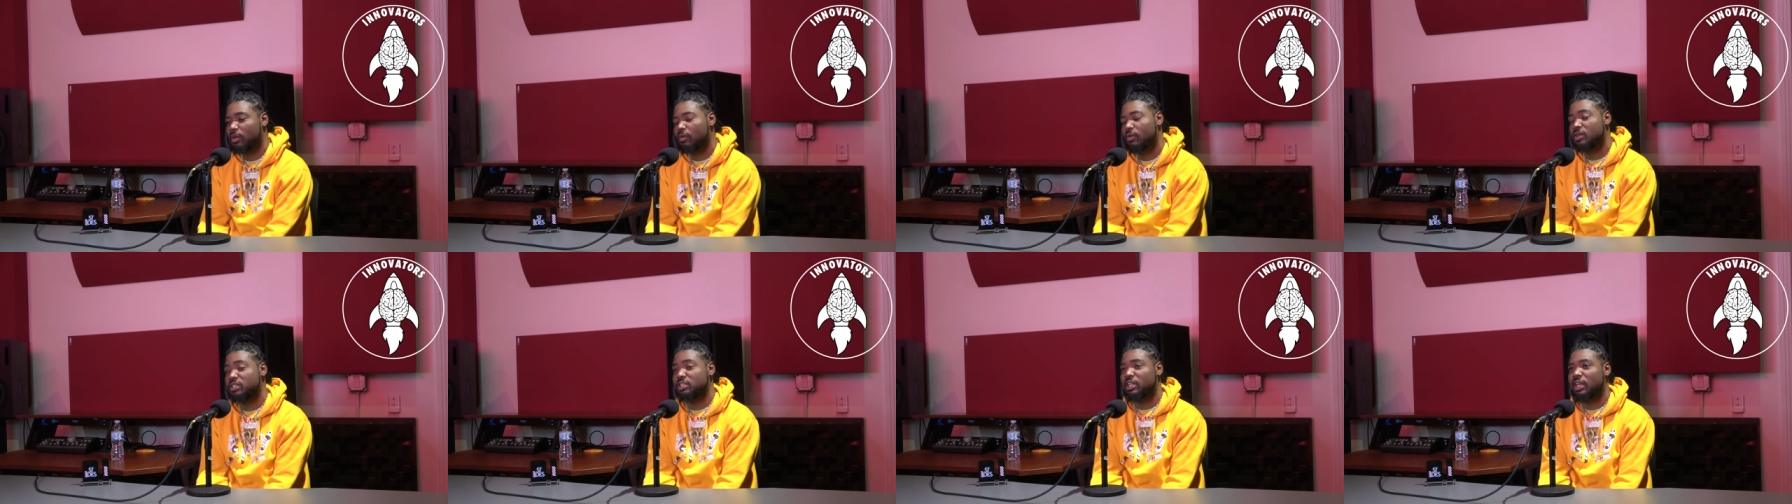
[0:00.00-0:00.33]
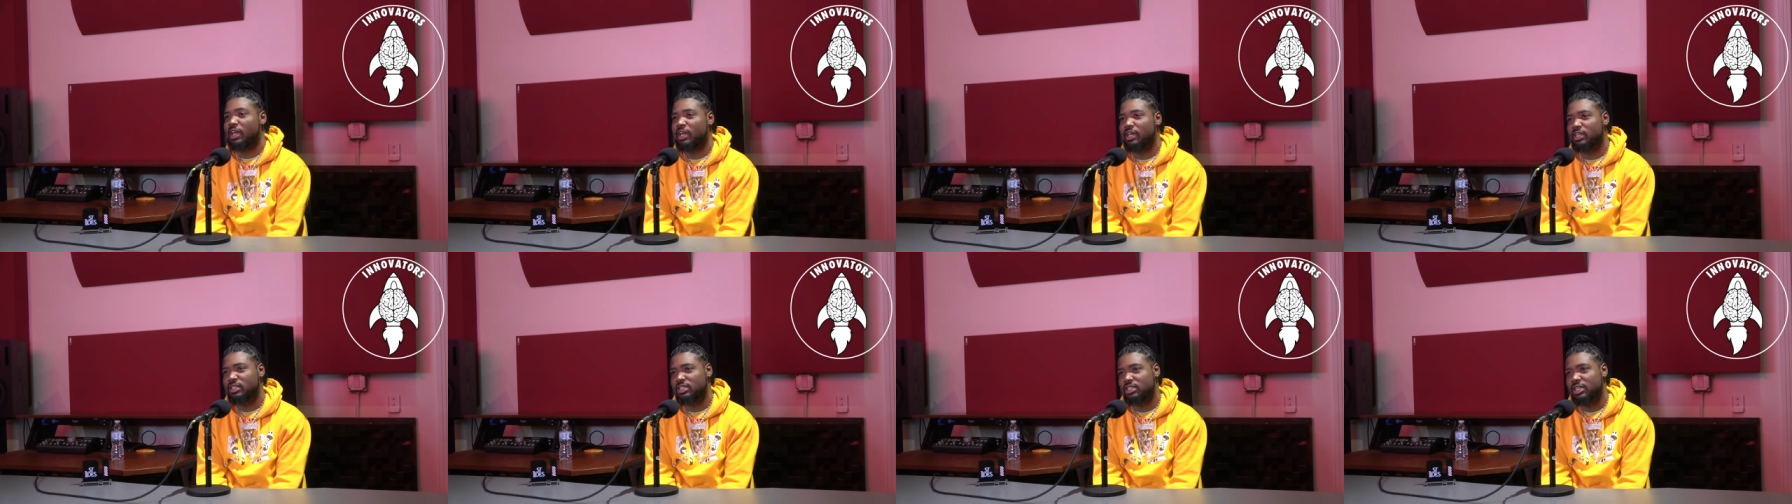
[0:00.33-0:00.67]
It wasn't
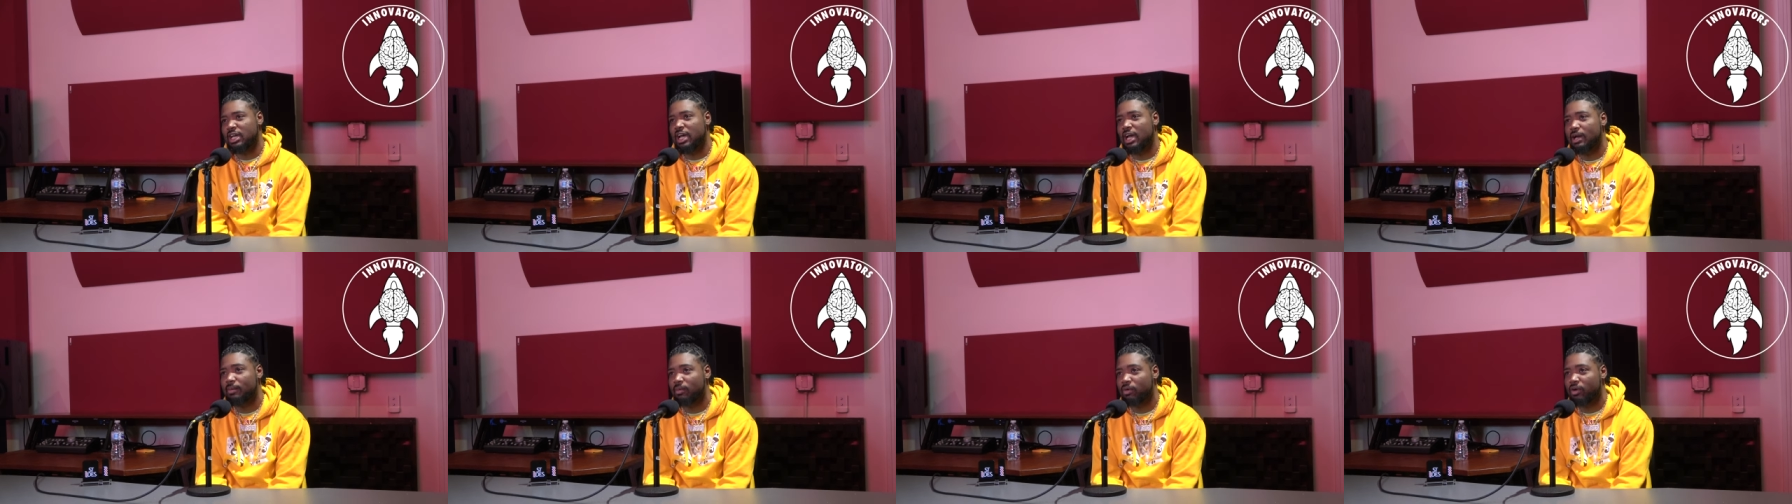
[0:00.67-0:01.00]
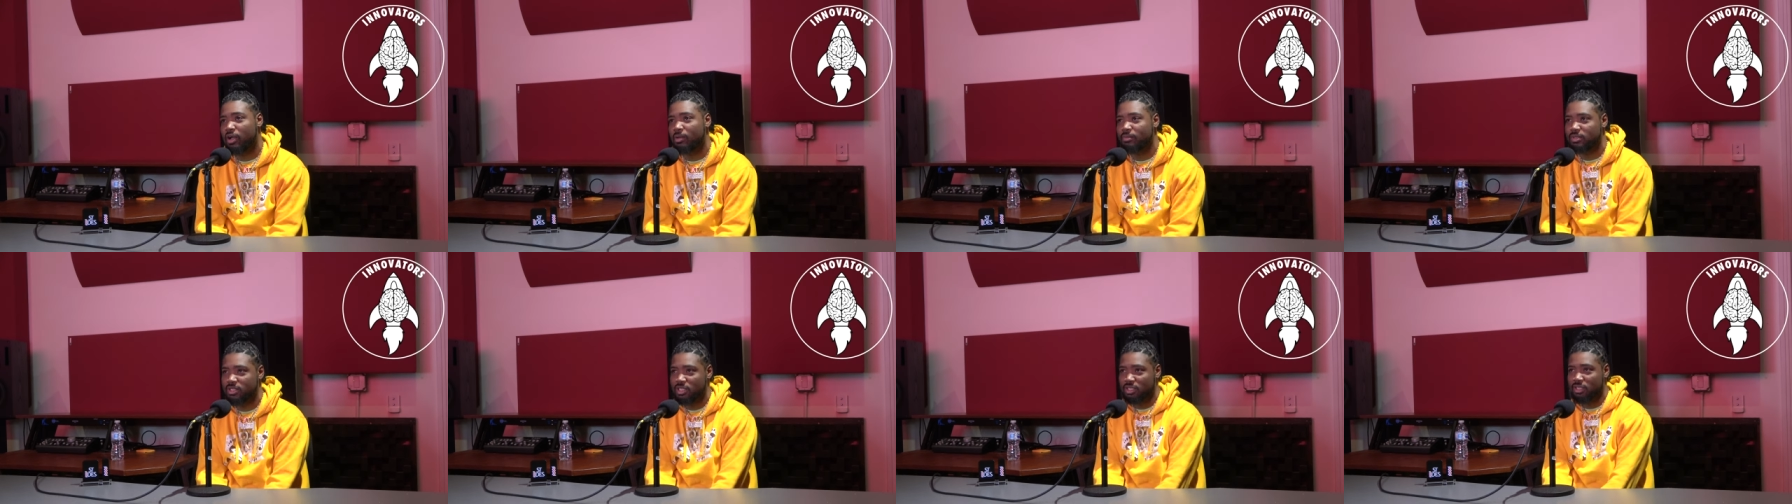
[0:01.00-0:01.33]
like a job
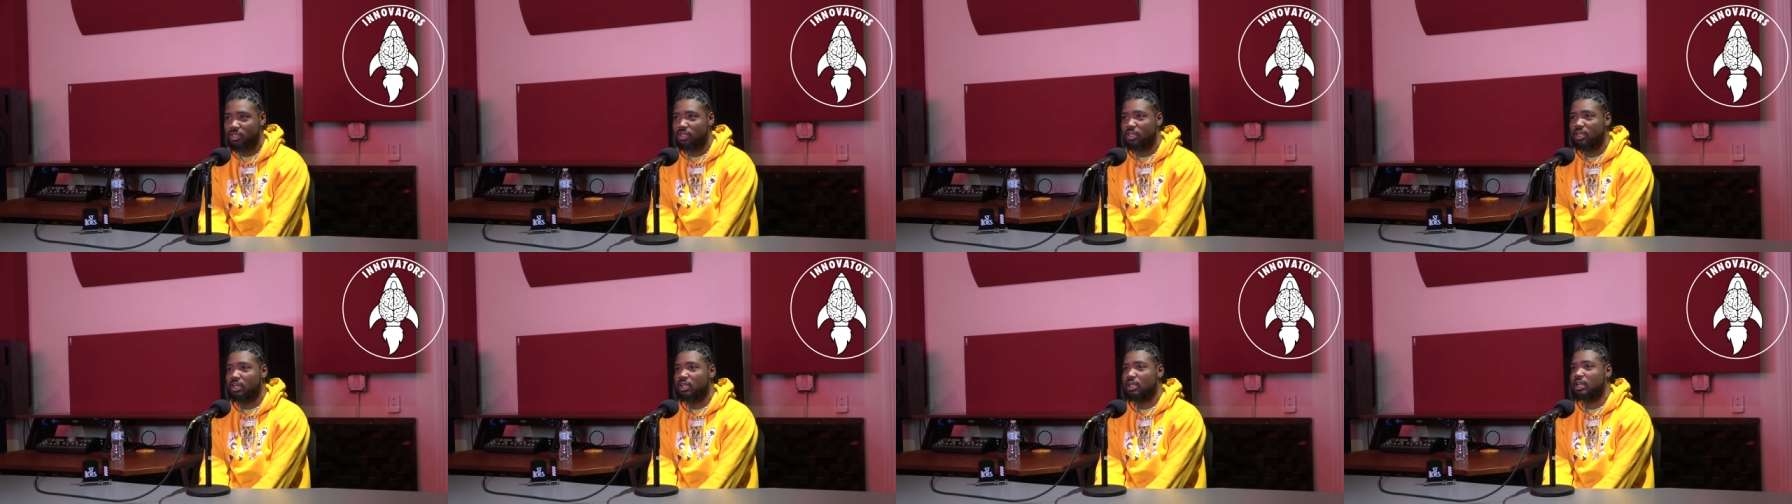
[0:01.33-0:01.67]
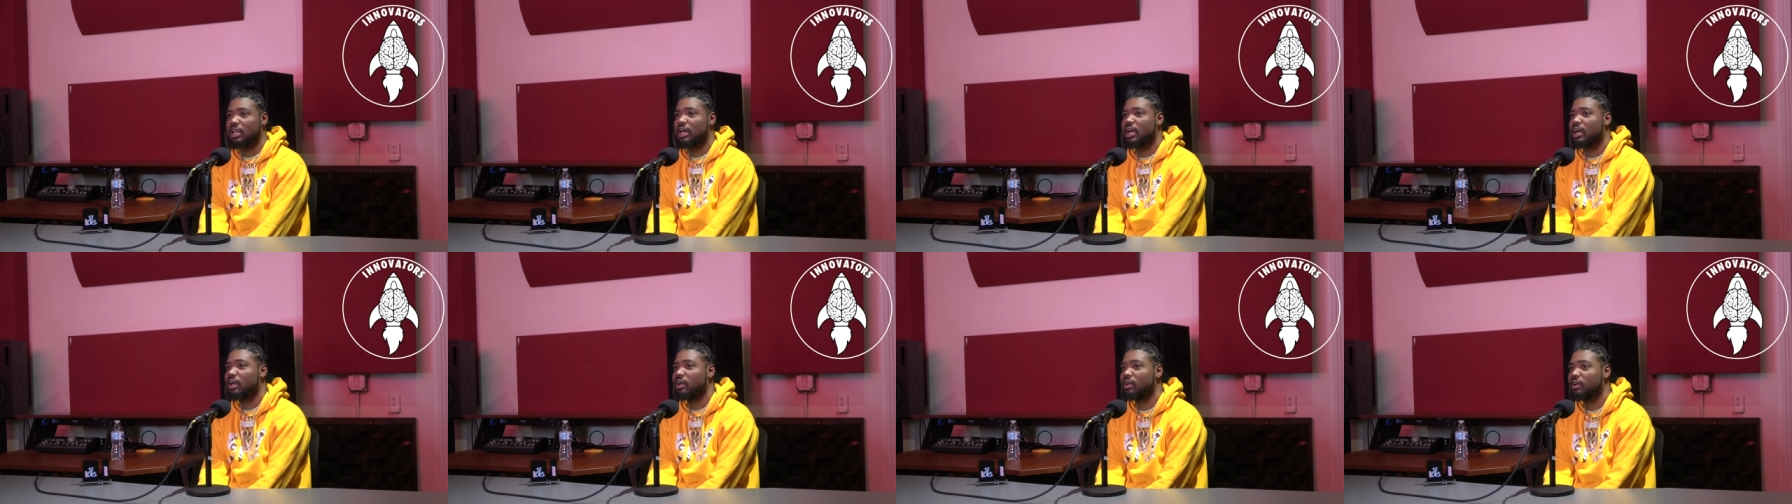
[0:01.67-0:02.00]
where I'm sitting at
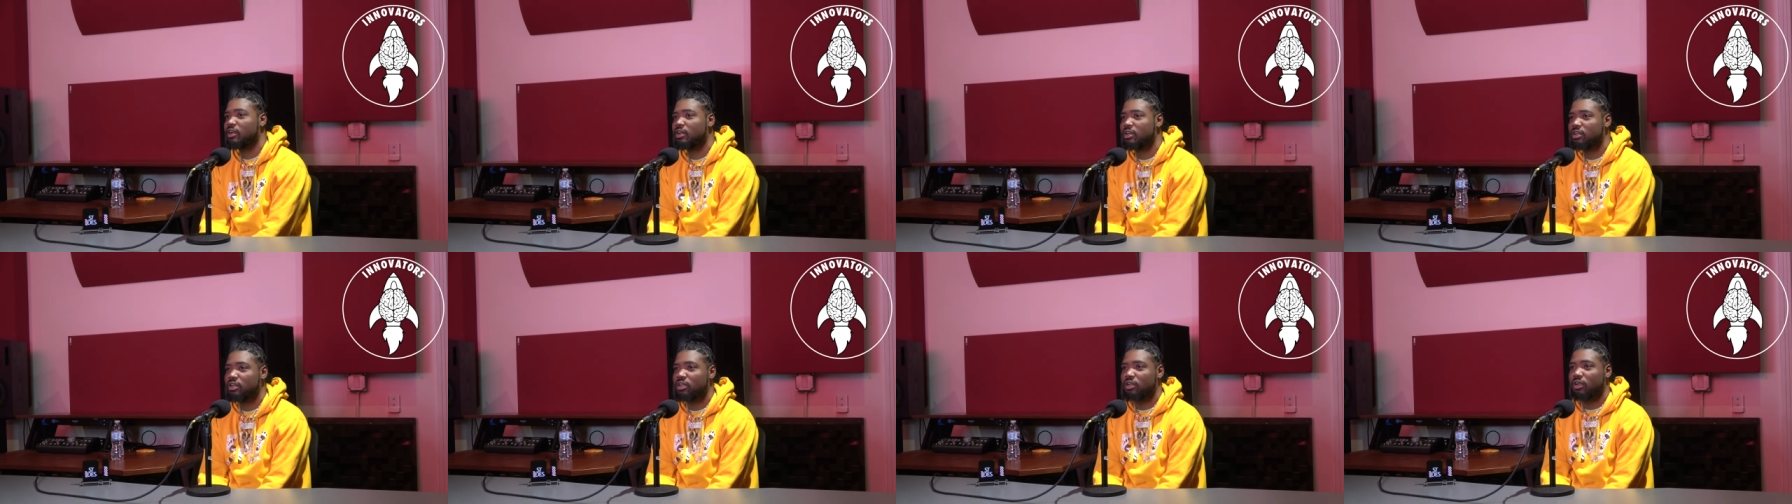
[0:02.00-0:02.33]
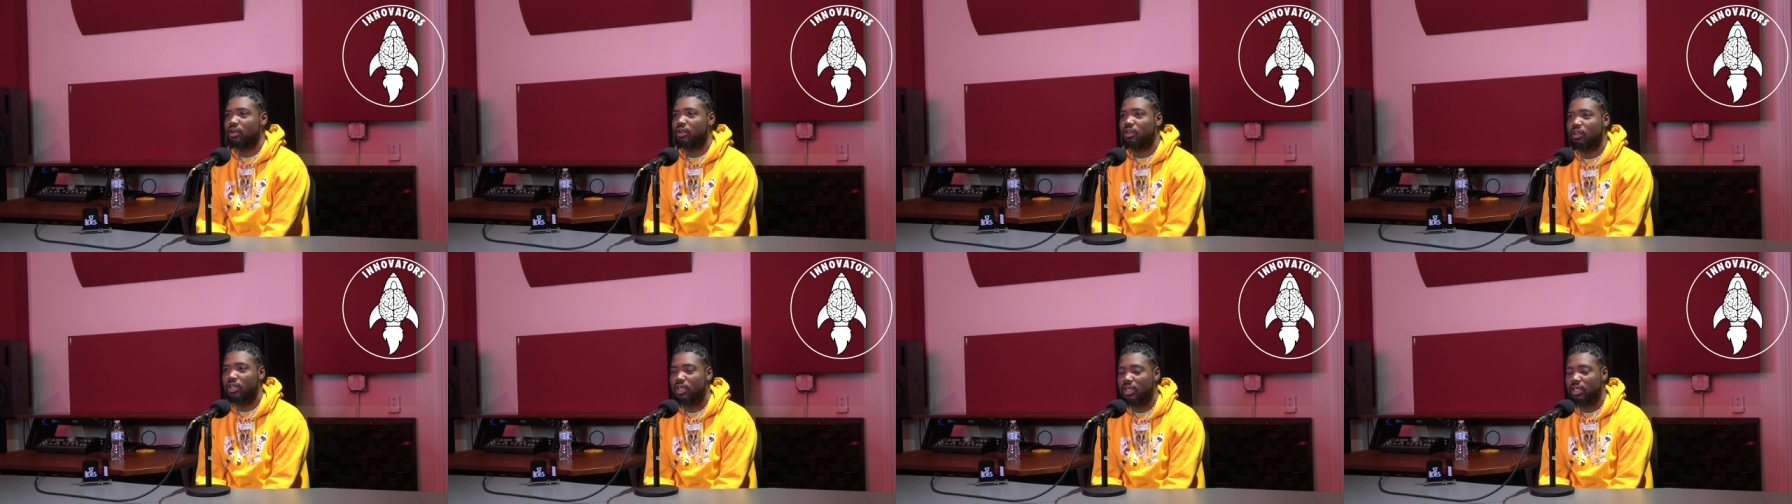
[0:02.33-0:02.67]
a lot
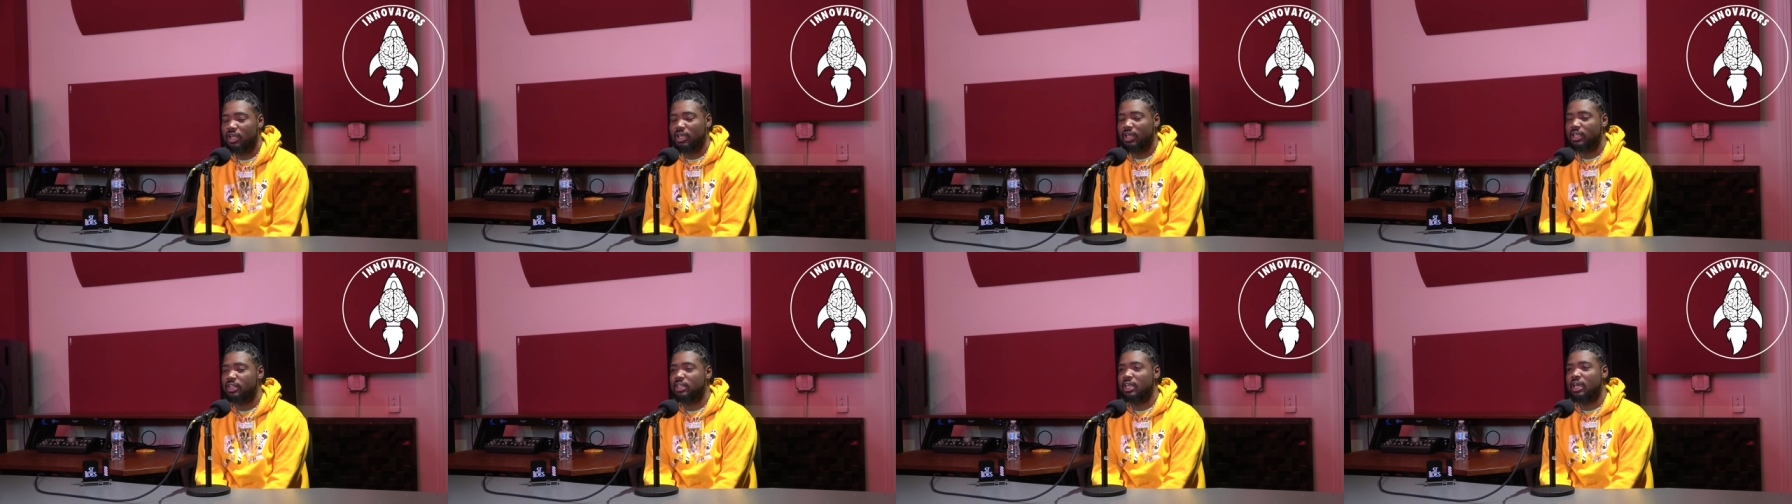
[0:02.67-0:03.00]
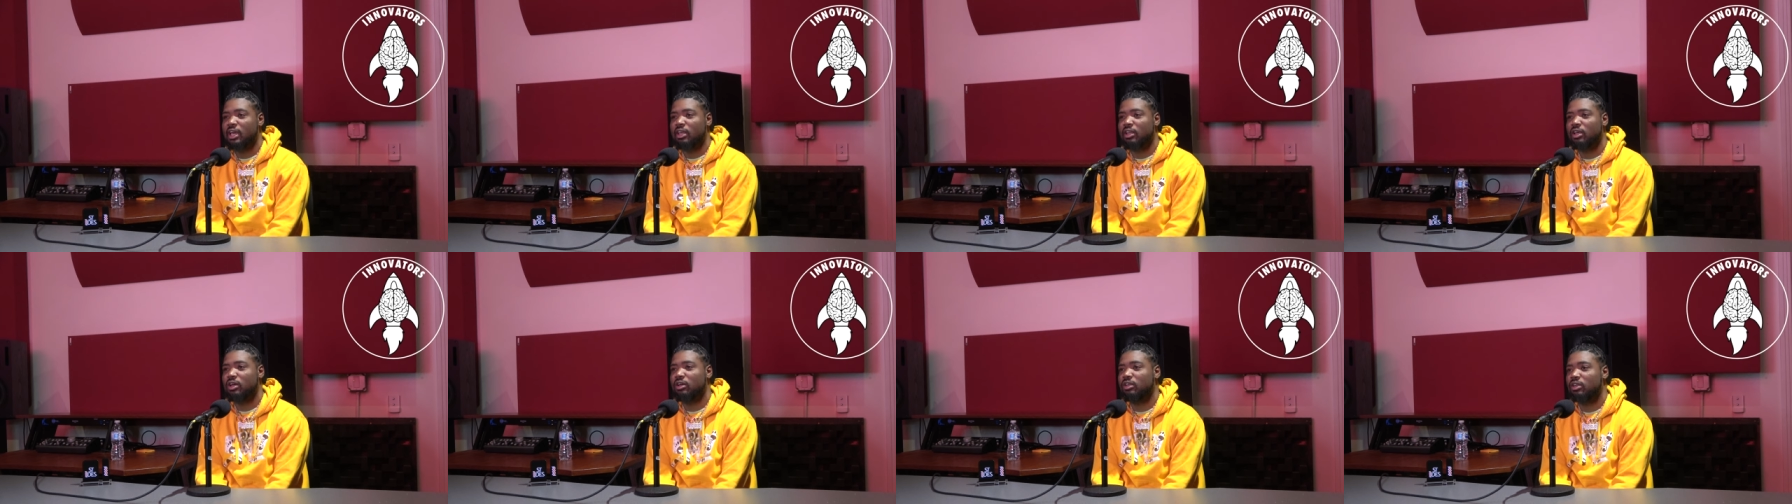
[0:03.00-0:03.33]
yeah. or nothing like
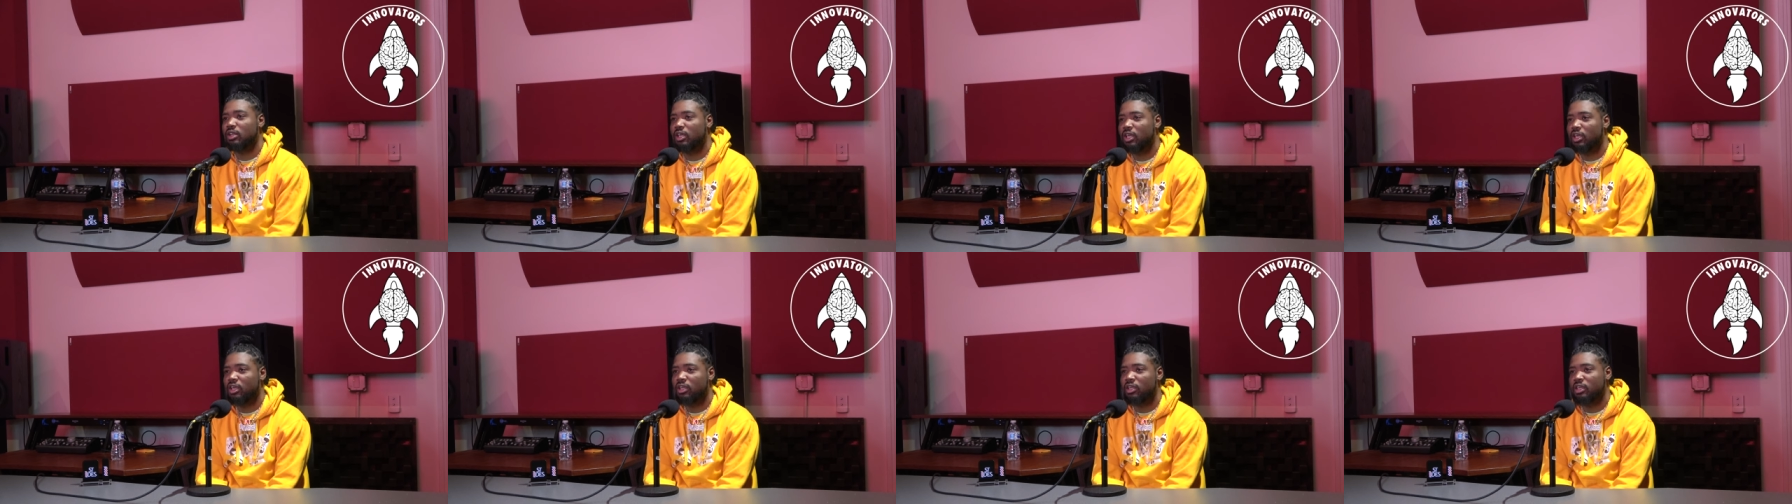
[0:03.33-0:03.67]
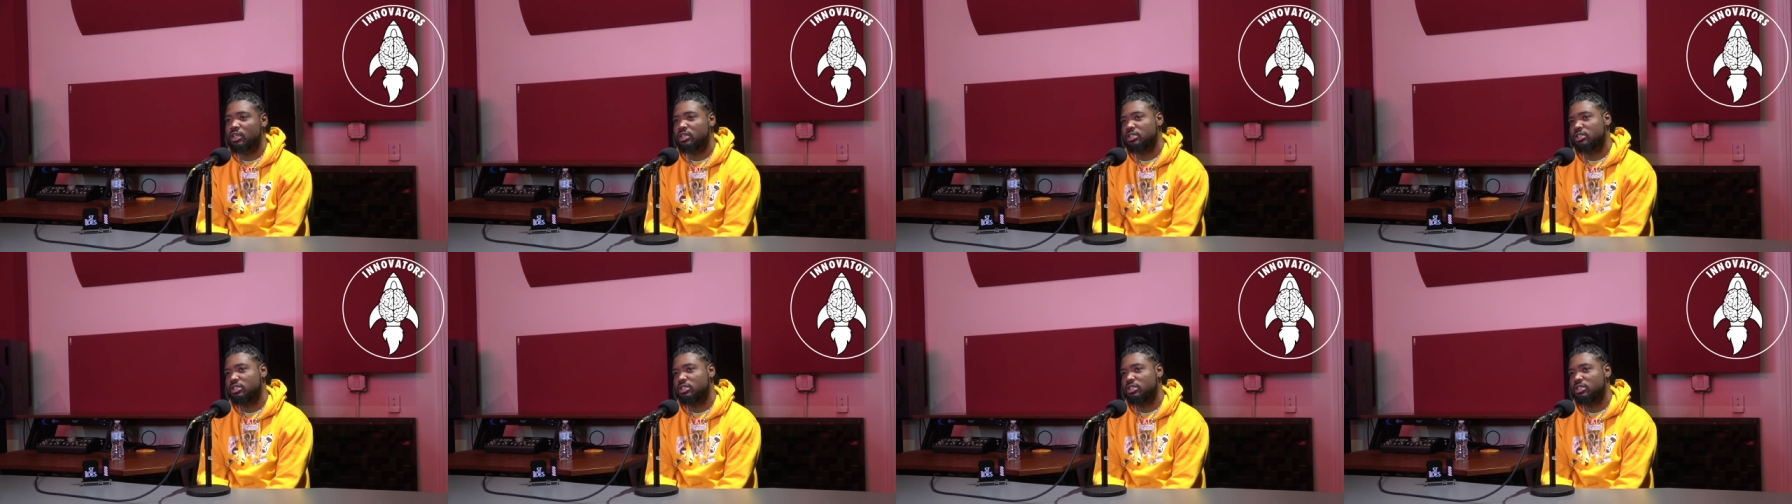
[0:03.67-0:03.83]
that all day.